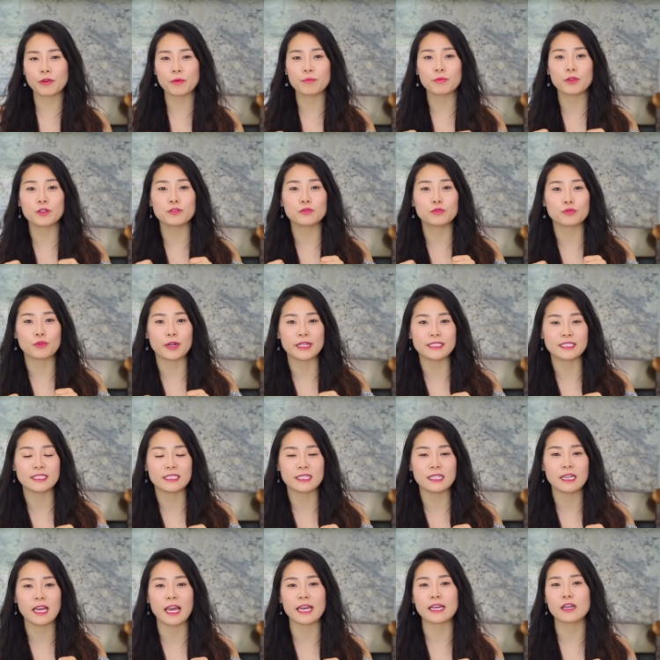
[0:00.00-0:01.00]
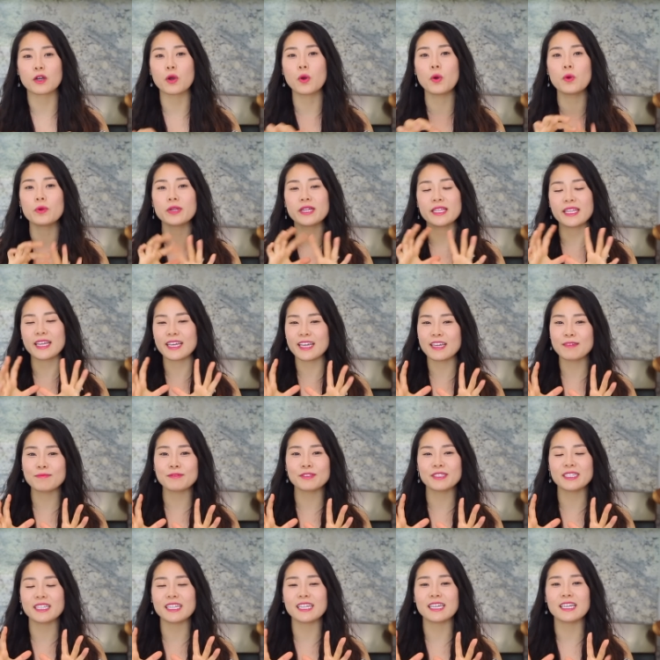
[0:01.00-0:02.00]
from the dressing and coat it
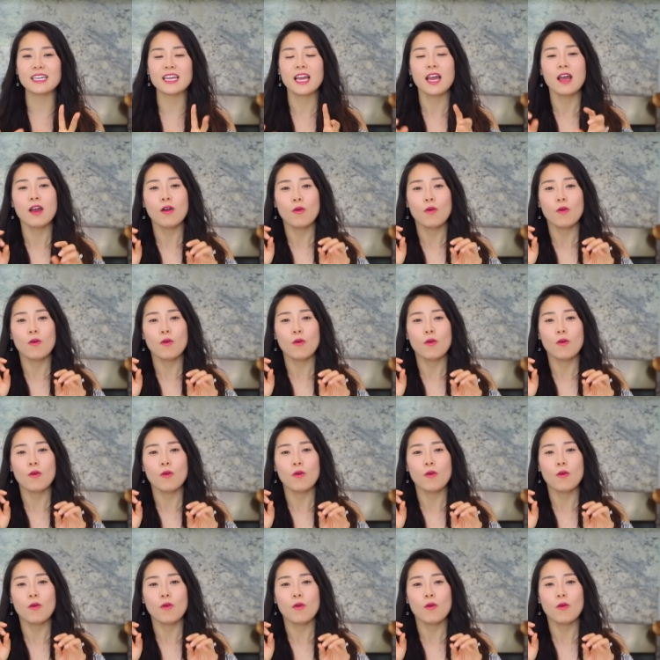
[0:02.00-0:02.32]
evenly